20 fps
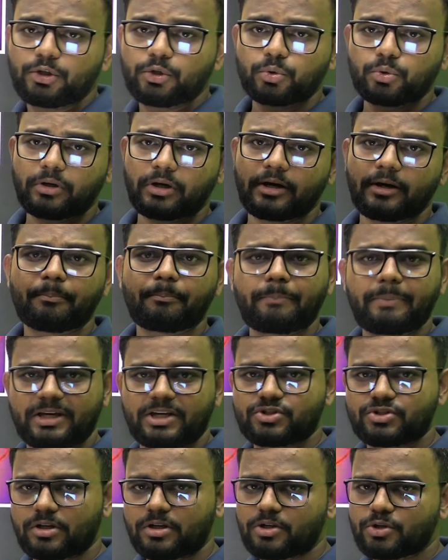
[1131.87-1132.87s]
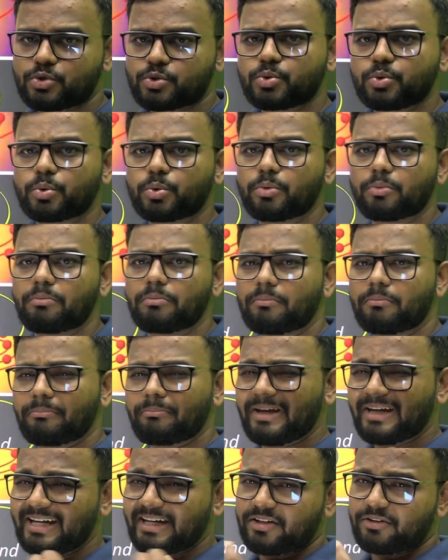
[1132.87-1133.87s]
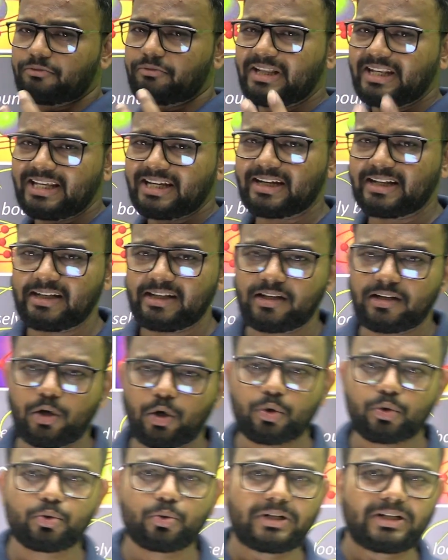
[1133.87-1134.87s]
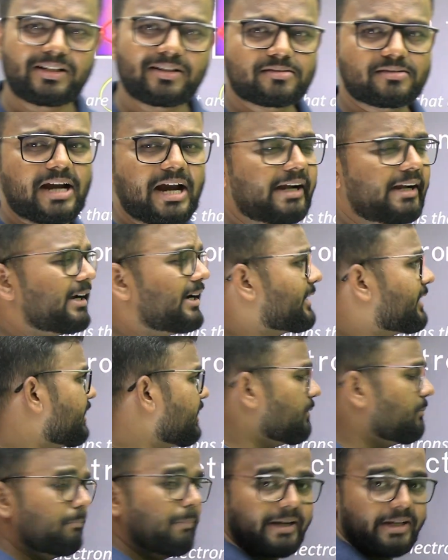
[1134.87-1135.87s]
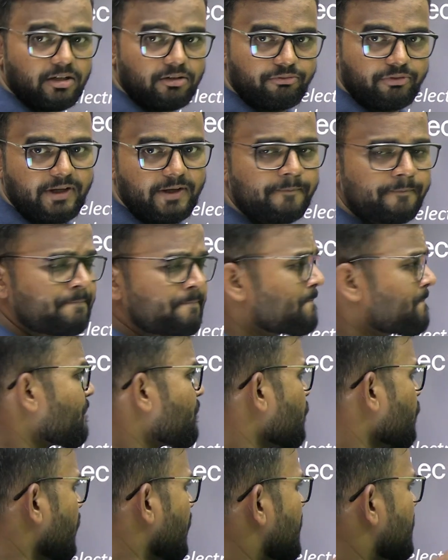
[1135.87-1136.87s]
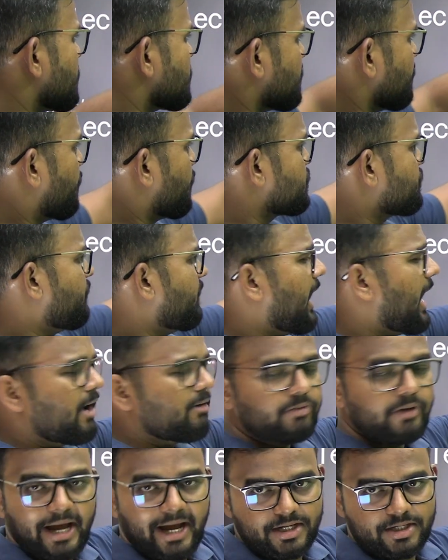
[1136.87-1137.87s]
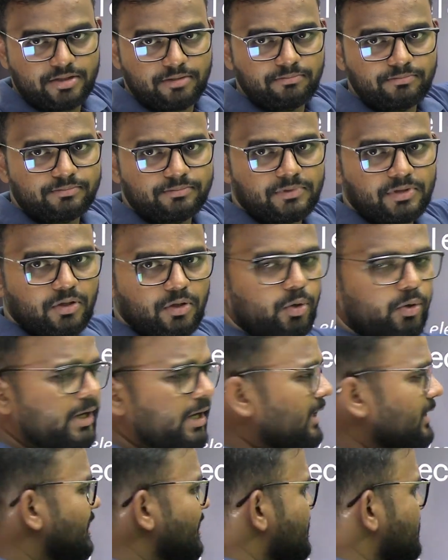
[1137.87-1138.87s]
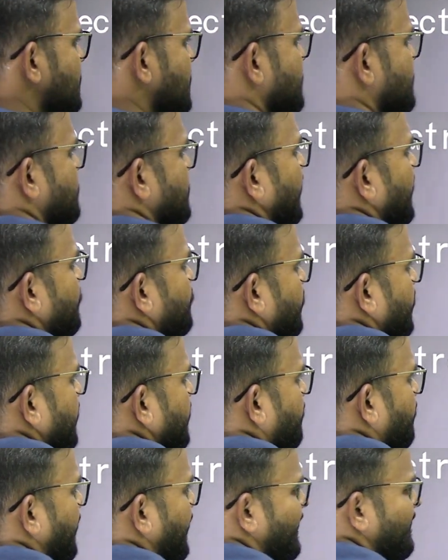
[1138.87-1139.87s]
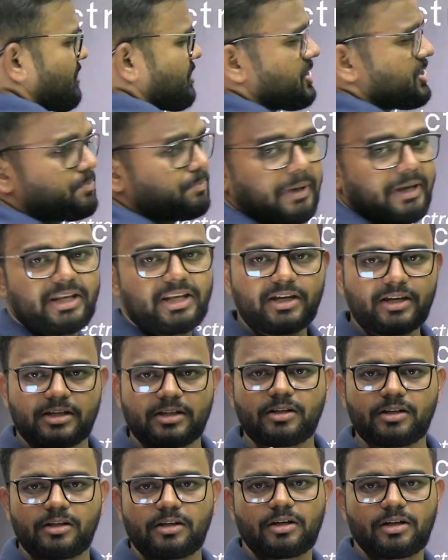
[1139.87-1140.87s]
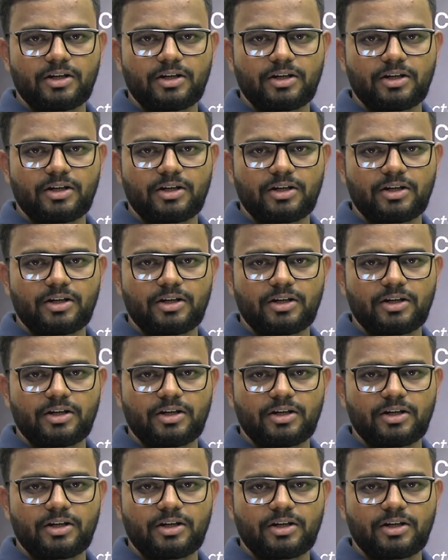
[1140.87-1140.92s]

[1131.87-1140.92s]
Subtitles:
you a picture to make it very clear or to understand it in a better way. Suppose we have an atom. Okay, this centrally placed spherical